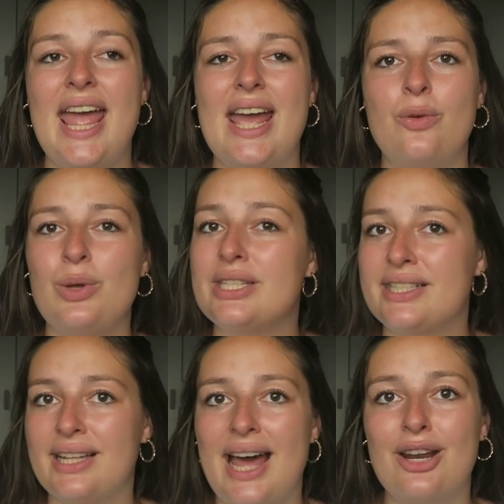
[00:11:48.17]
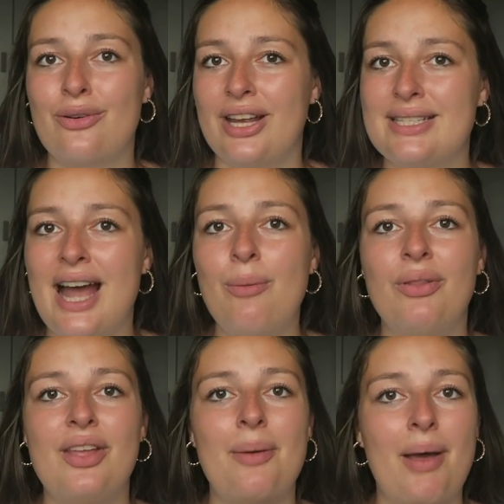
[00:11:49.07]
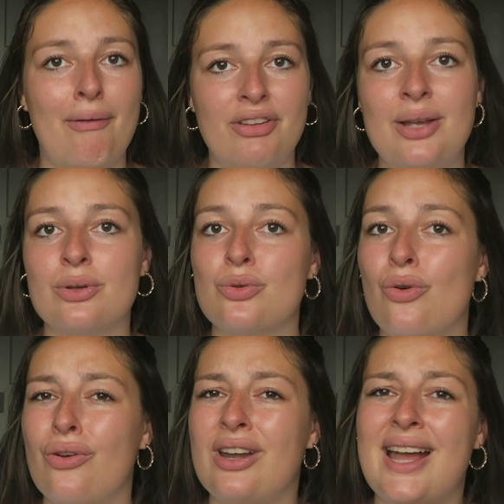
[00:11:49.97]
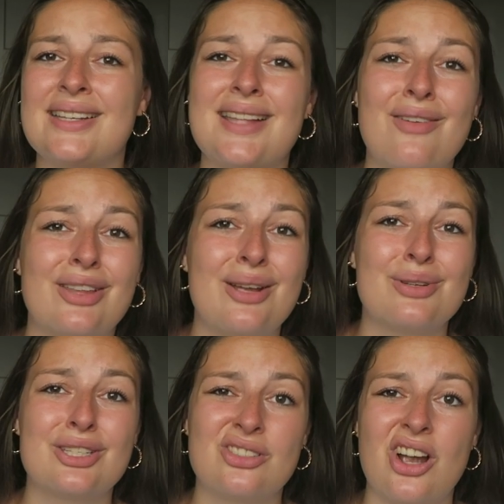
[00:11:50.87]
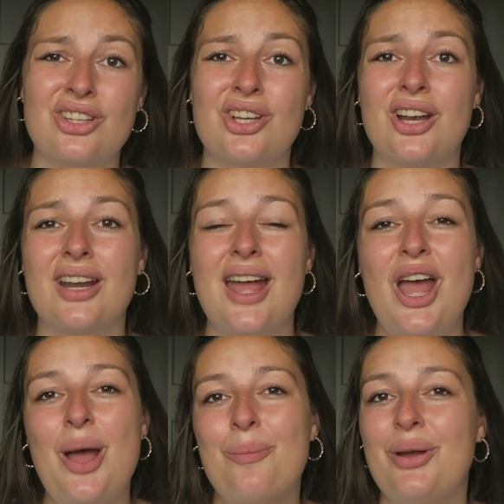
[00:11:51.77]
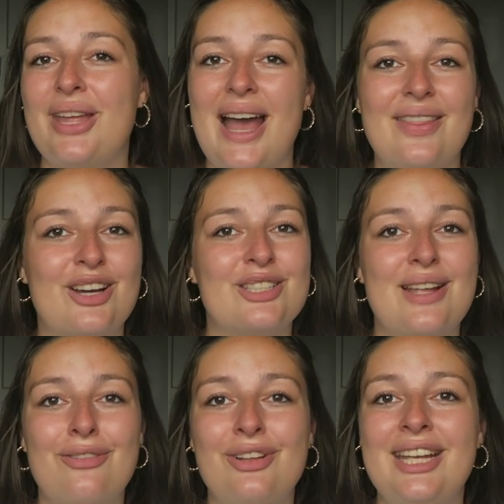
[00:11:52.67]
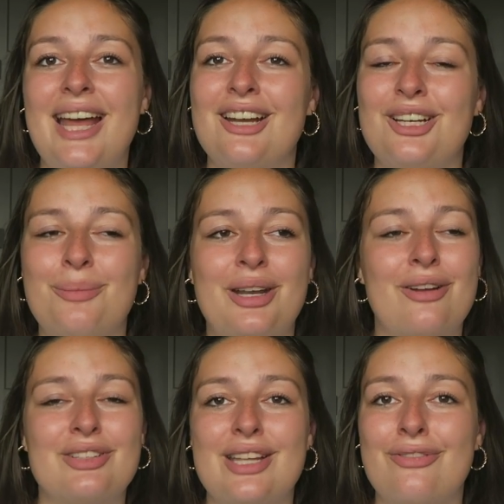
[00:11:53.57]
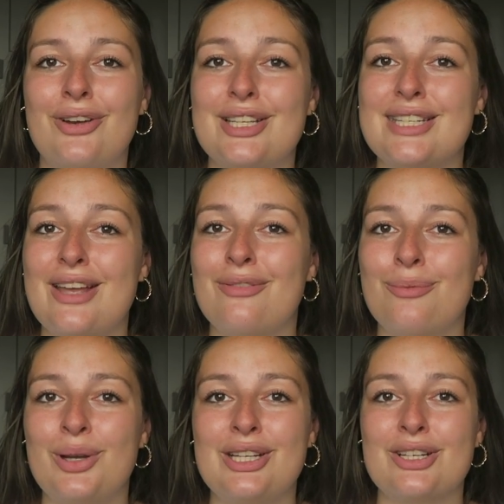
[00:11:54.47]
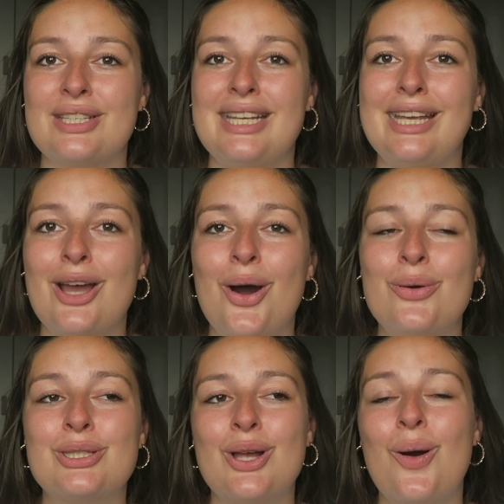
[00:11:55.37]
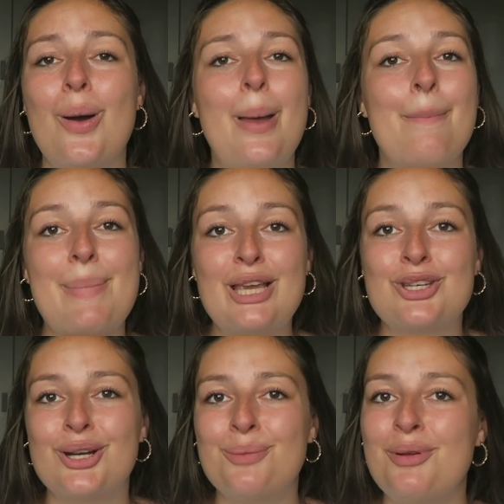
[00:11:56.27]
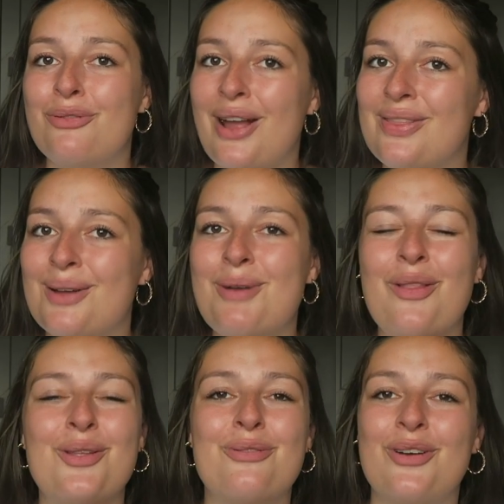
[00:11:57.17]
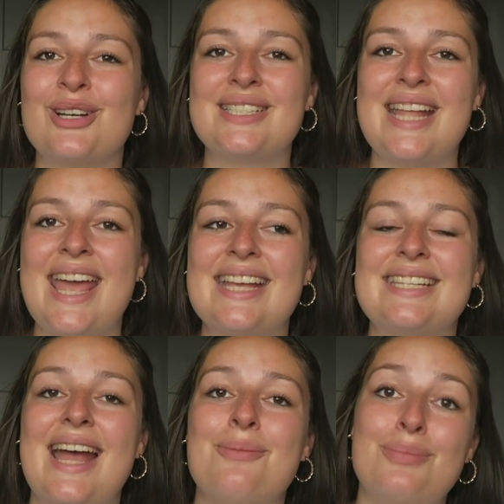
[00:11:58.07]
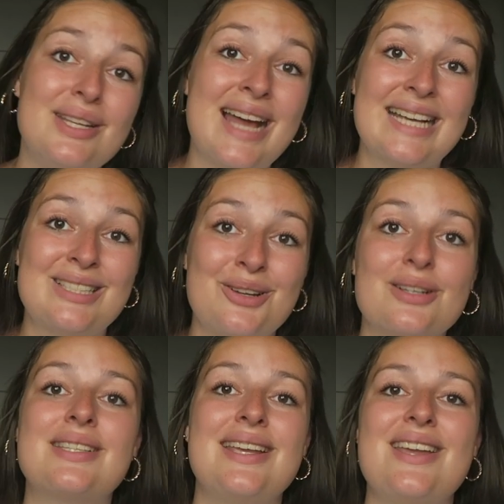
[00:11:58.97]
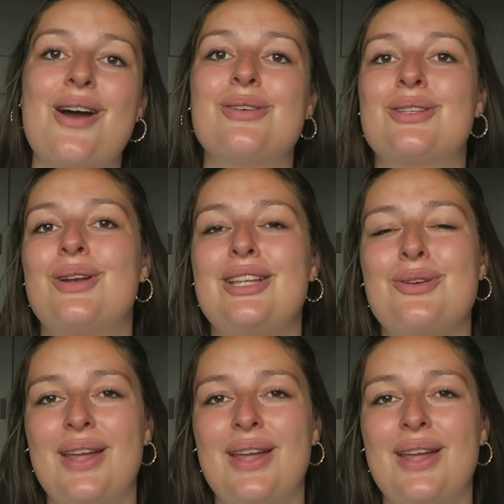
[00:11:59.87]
and we still had a great time with them. Everything was organized, everything was structured. But yeah, there's definitely a little bit of a difference in, with your C E O, so make sure to befriend them on the first days and be nice to your C E O so that you